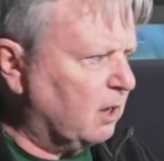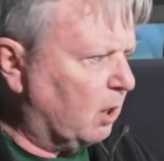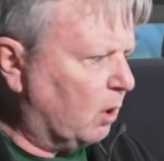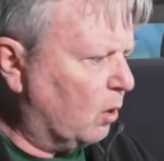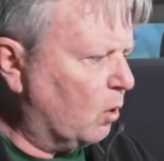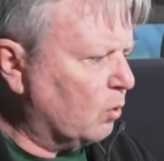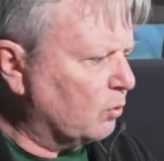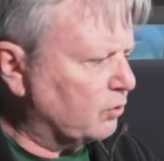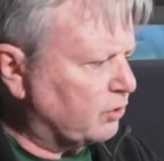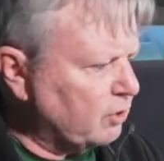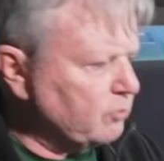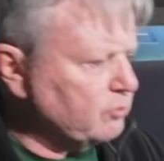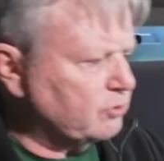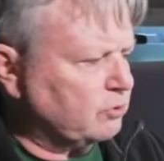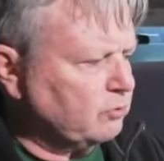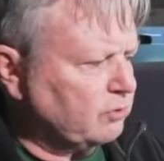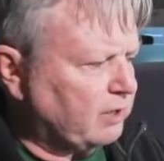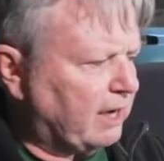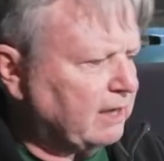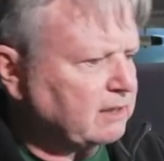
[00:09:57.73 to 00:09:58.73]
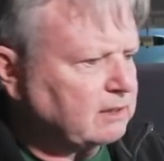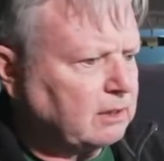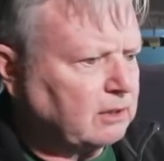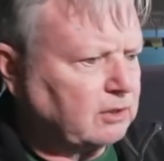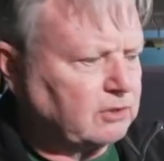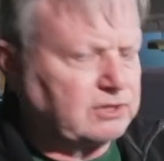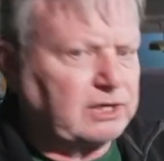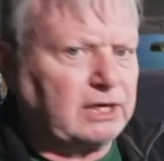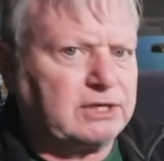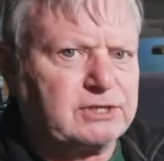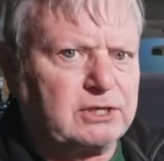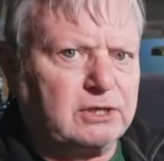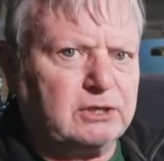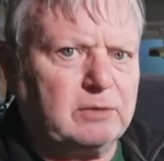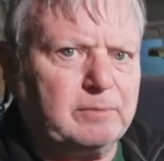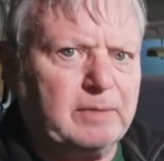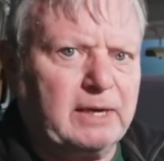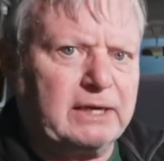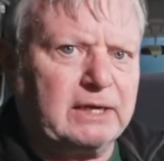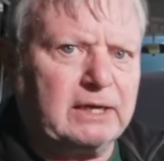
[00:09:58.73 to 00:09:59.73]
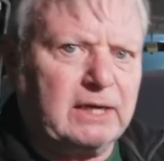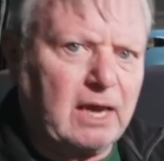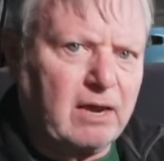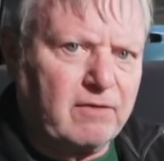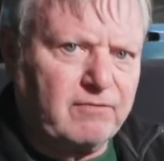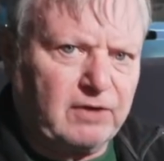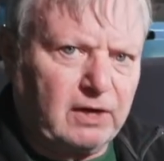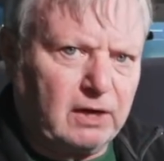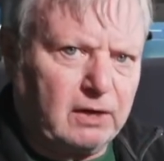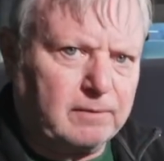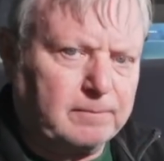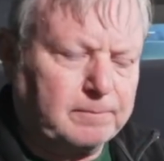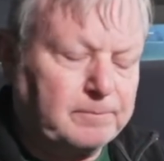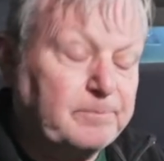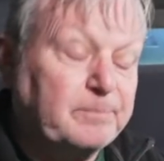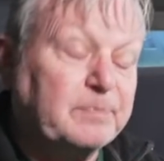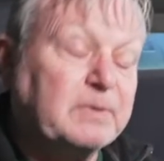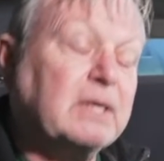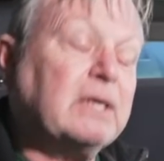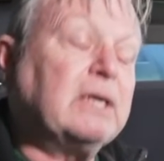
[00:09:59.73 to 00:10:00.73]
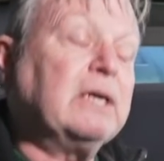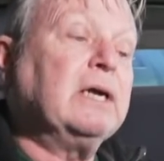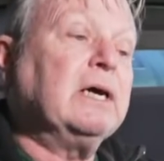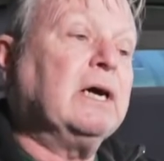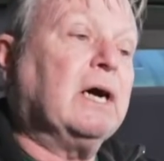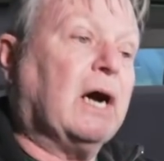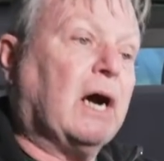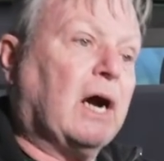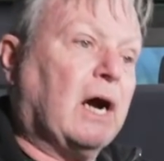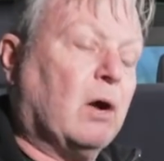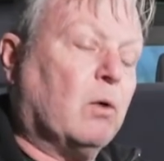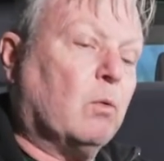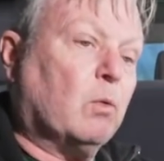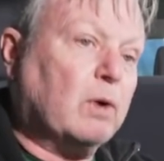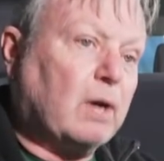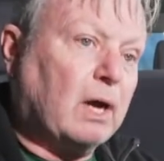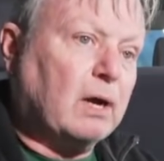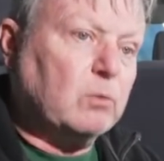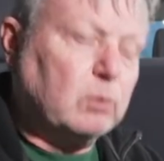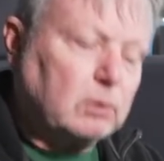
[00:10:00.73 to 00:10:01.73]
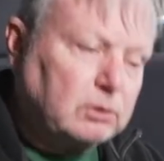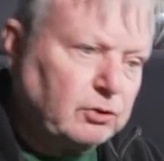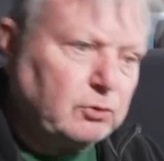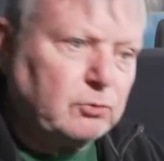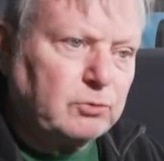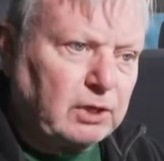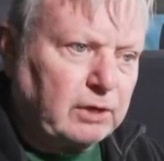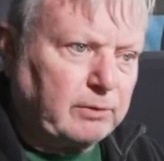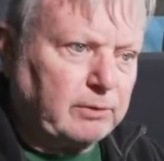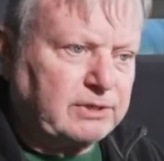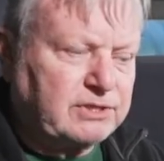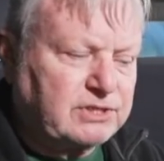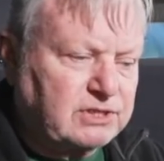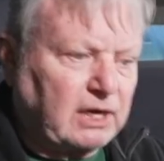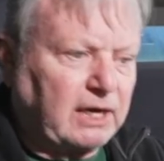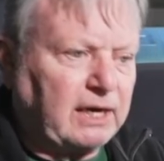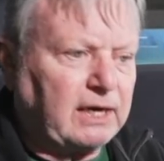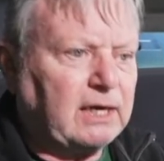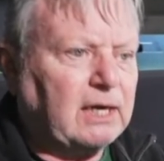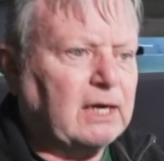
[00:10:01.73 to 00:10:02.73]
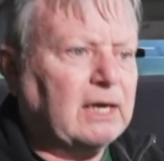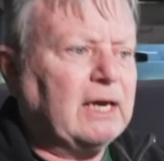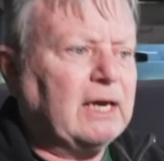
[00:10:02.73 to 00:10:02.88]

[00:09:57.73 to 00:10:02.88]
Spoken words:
oh, don't do that, because that's going to make it heavier. What I will do, though, is say,